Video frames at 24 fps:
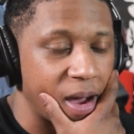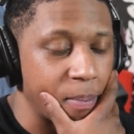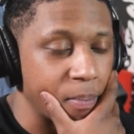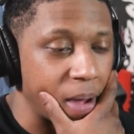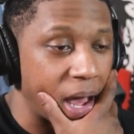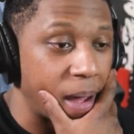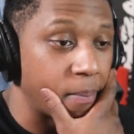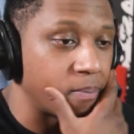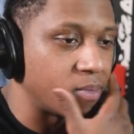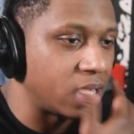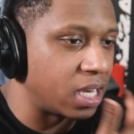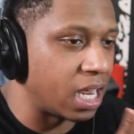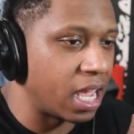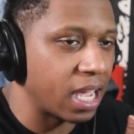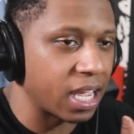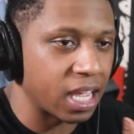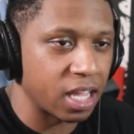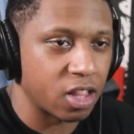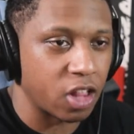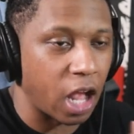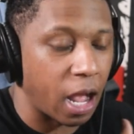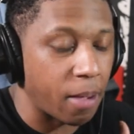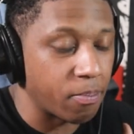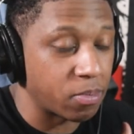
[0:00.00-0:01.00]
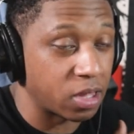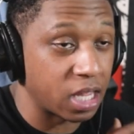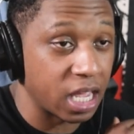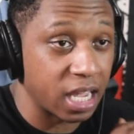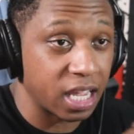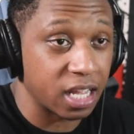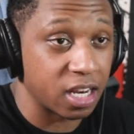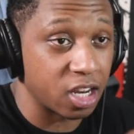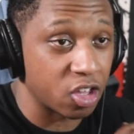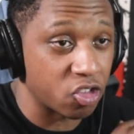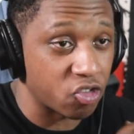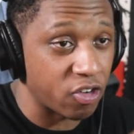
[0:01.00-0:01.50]
I'm I'm digging I'm
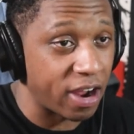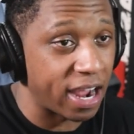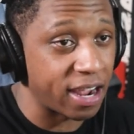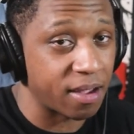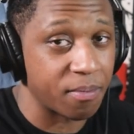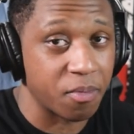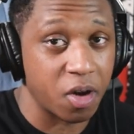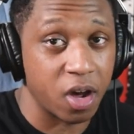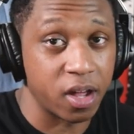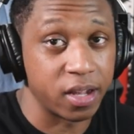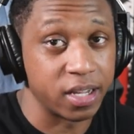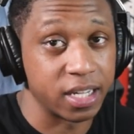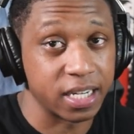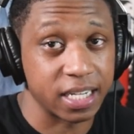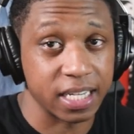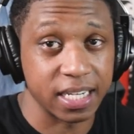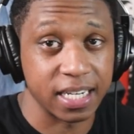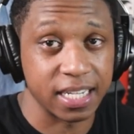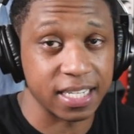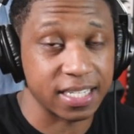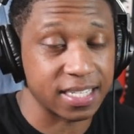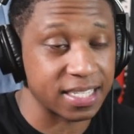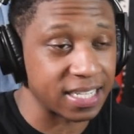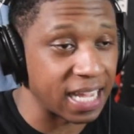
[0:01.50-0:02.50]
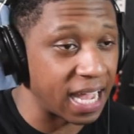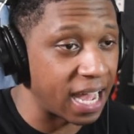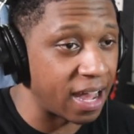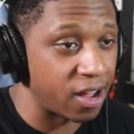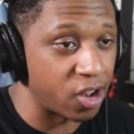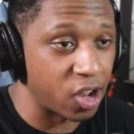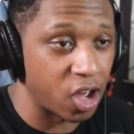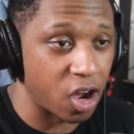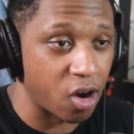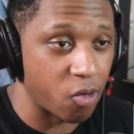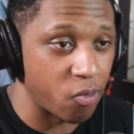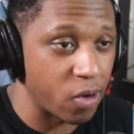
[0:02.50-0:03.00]
digging the Dragon Ball look in this
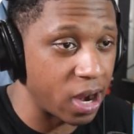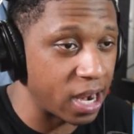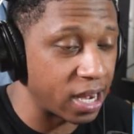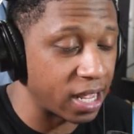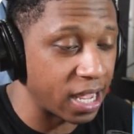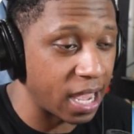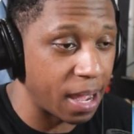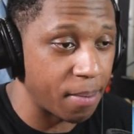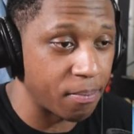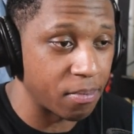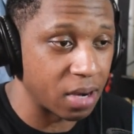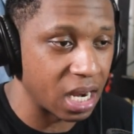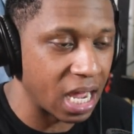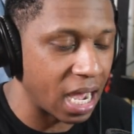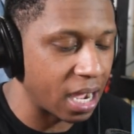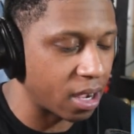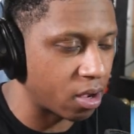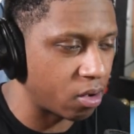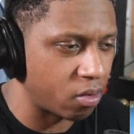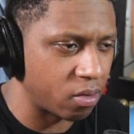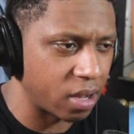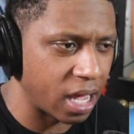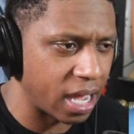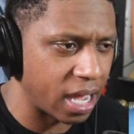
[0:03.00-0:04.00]
style already. I'm not gonna